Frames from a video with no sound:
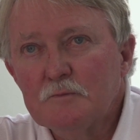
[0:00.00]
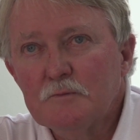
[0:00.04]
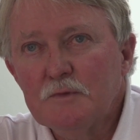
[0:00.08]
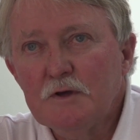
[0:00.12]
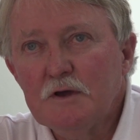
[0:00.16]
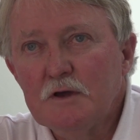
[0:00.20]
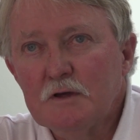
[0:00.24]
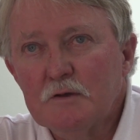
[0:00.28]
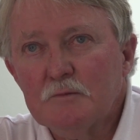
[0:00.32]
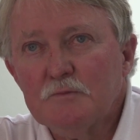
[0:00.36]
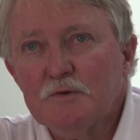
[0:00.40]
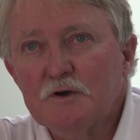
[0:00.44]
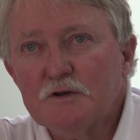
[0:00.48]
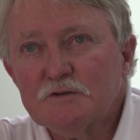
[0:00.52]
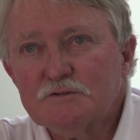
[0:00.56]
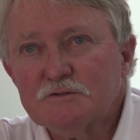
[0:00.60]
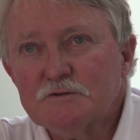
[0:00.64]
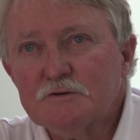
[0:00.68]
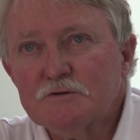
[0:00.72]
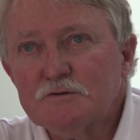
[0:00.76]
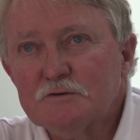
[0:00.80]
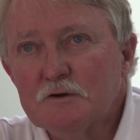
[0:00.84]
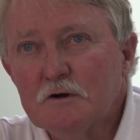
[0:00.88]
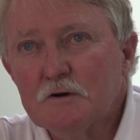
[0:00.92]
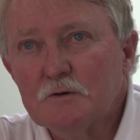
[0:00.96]
be in pest
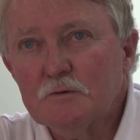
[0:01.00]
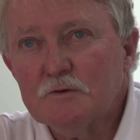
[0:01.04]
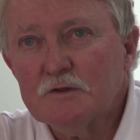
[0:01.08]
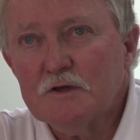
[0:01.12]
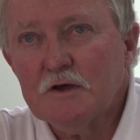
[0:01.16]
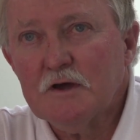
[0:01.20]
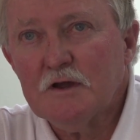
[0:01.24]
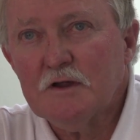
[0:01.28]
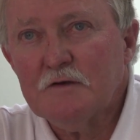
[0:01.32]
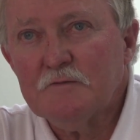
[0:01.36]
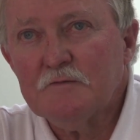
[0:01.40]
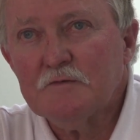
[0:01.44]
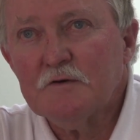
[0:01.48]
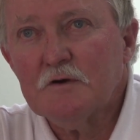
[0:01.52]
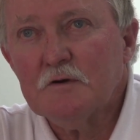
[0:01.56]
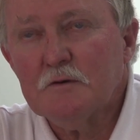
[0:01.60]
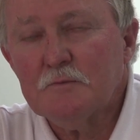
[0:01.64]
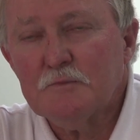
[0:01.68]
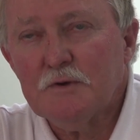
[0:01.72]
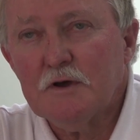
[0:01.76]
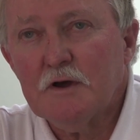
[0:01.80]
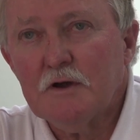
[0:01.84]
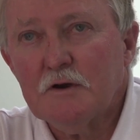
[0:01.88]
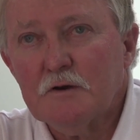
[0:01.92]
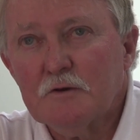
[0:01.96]
control without having
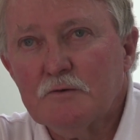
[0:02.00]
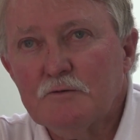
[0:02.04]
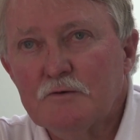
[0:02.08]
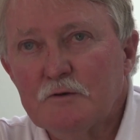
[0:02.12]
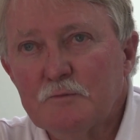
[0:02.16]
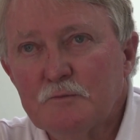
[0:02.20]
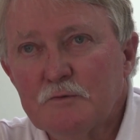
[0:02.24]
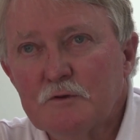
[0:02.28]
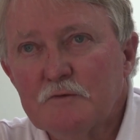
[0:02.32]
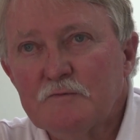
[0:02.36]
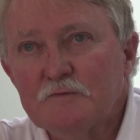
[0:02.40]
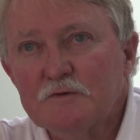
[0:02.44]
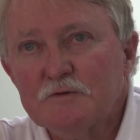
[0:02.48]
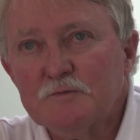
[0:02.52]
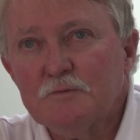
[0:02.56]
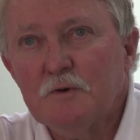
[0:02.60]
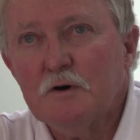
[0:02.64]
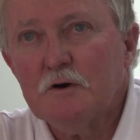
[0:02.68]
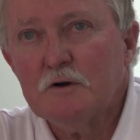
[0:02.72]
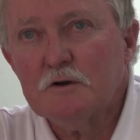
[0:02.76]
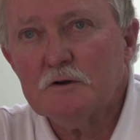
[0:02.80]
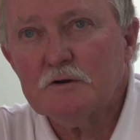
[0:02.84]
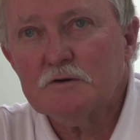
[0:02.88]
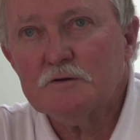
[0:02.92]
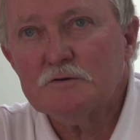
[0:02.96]
power equipment for
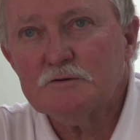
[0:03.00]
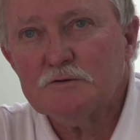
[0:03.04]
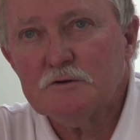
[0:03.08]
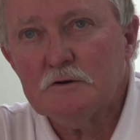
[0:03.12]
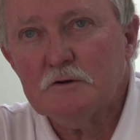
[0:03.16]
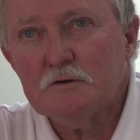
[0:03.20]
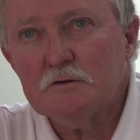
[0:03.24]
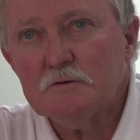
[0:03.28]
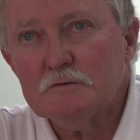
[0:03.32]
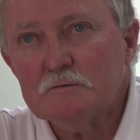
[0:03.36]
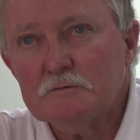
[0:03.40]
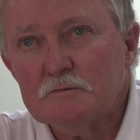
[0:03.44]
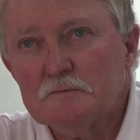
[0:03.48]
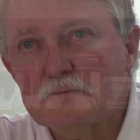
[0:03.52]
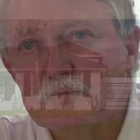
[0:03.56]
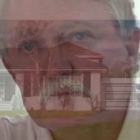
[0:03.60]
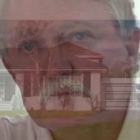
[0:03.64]
spider control.